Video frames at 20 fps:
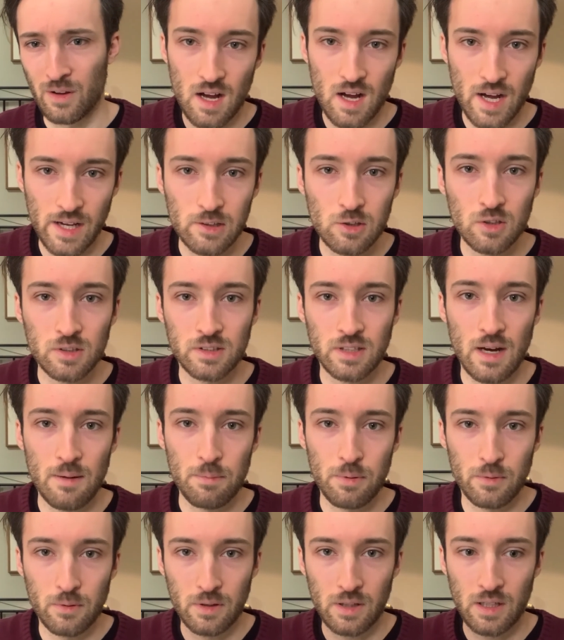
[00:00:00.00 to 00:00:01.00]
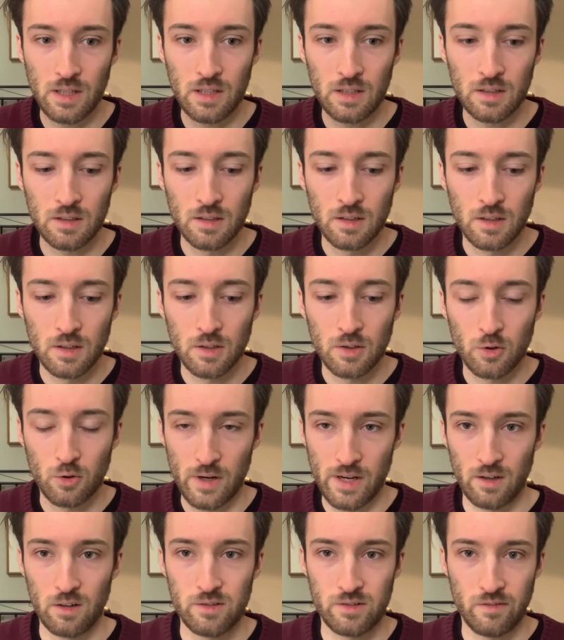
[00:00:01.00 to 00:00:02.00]
I looked up the
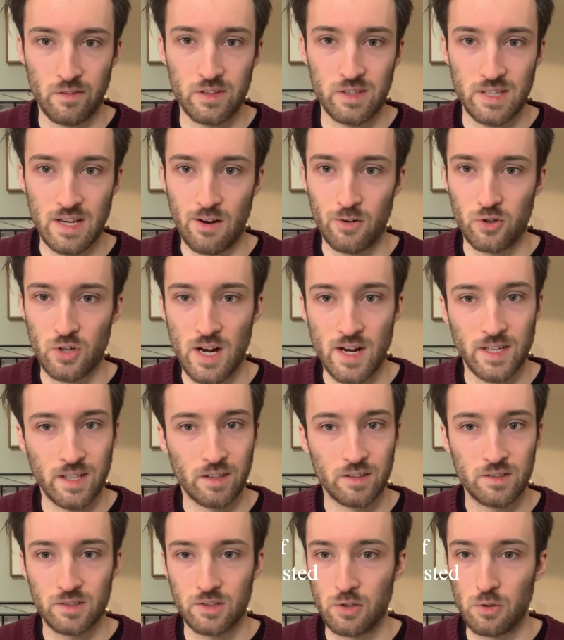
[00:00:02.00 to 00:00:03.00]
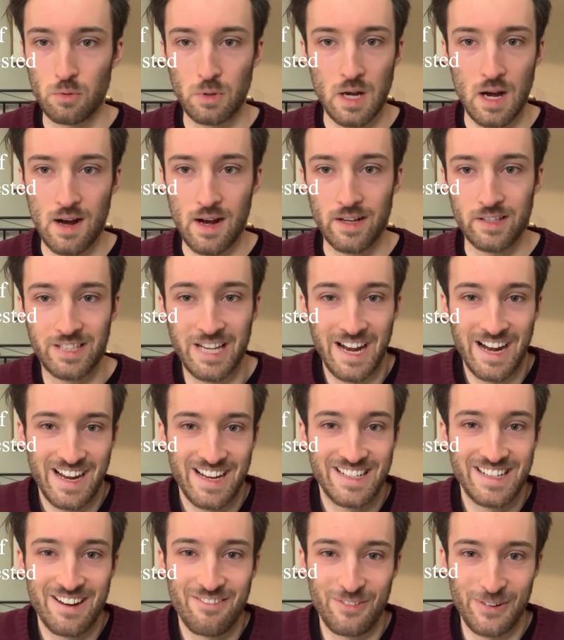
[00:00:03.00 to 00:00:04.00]
creators of the soundtrack, and it's 2 guys. I
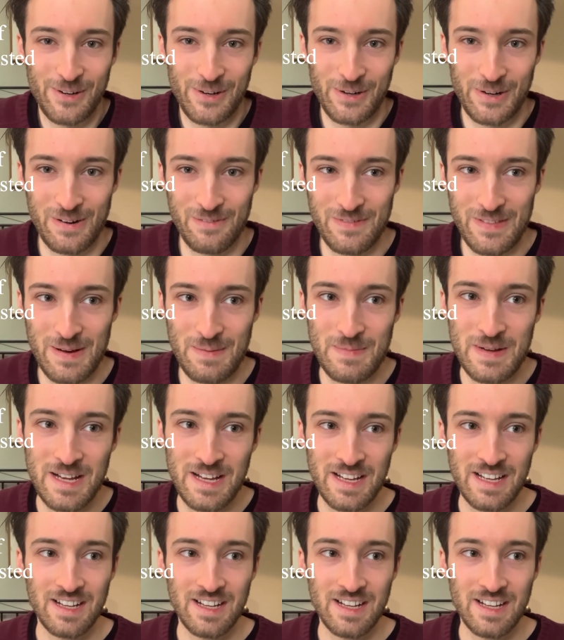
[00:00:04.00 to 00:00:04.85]
had never heard of them.